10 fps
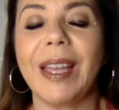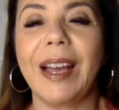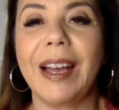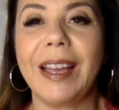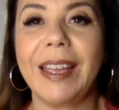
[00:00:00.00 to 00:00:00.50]

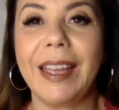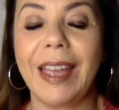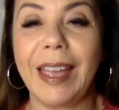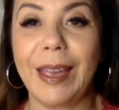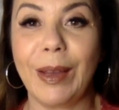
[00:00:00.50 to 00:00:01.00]
I
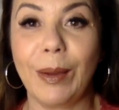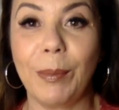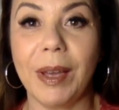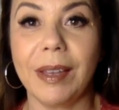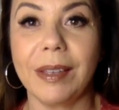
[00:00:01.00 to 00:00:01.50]

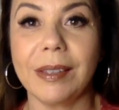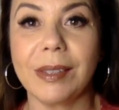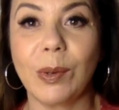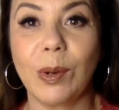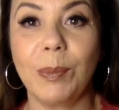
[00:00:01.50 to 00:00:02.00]
am a
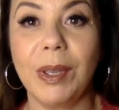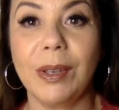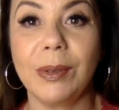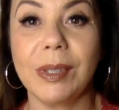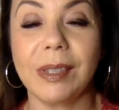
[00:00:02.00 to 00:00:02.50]

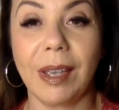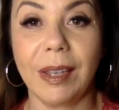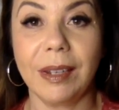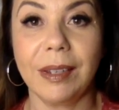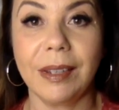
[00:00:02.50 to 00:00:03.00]
Scorpio
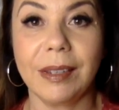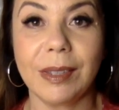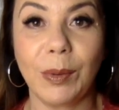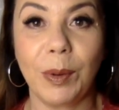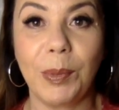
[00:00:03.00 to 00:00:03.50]
sun,
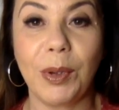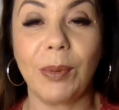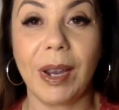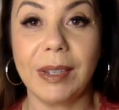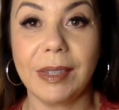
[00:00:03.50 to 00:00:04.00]
Scorpio
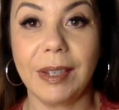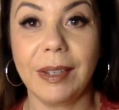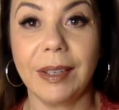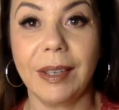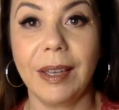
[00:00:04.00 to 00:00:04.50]

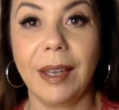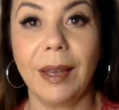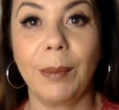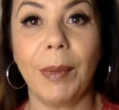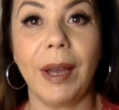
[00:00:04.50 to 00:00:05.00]
rising.
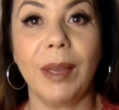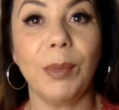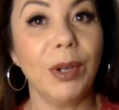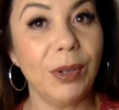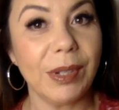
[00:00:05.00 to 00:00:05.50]
My
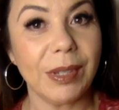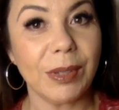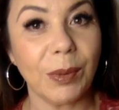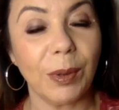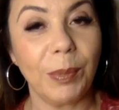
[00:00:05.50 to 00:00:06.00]
Mercury's in
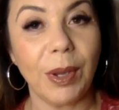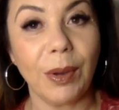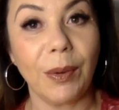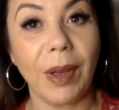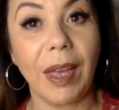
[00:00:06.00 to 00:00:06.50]

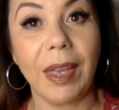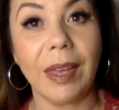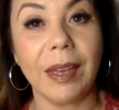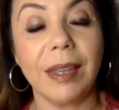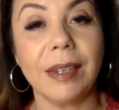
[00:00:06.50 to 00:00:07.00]
Scorpio,
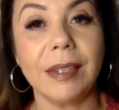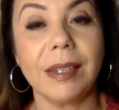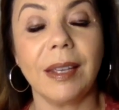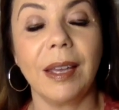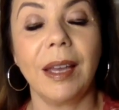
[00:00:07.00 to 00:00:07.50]
and
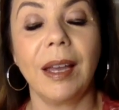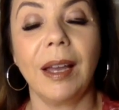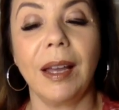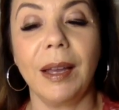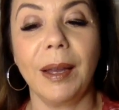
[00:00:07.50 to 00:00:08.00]

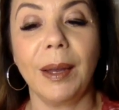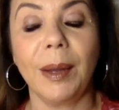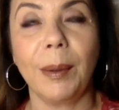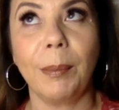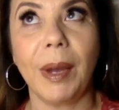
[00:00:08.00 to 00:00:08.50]

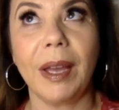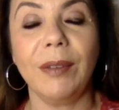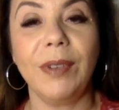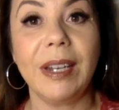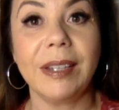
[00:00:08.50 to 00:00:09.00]

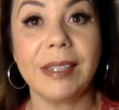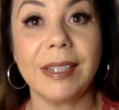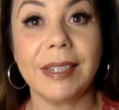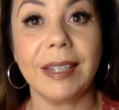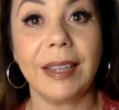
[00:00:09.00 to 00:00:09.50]
my Venus
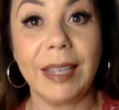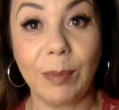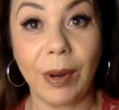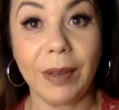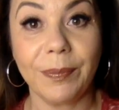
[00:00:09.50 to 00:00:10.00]
is in
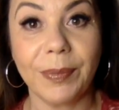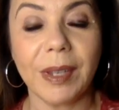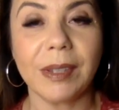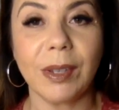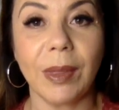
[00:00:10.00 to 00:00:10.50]
Libra.
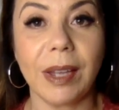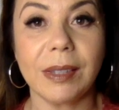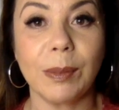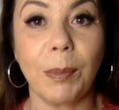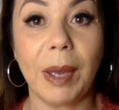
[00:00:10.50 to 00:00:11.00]
So
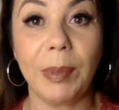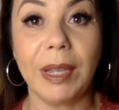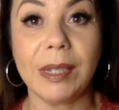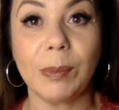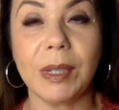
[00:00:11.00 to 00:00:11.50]
that's my
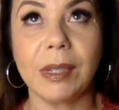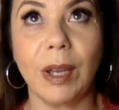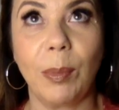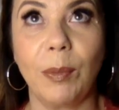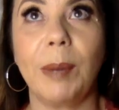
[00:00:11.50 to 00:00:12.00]
placements, a
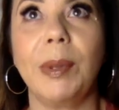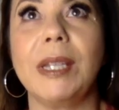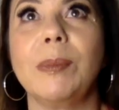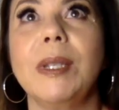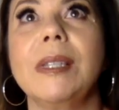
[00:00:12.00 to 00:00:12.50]
couple of my
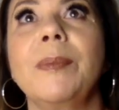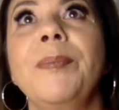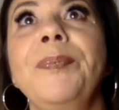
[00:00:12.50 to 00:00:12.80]
placements.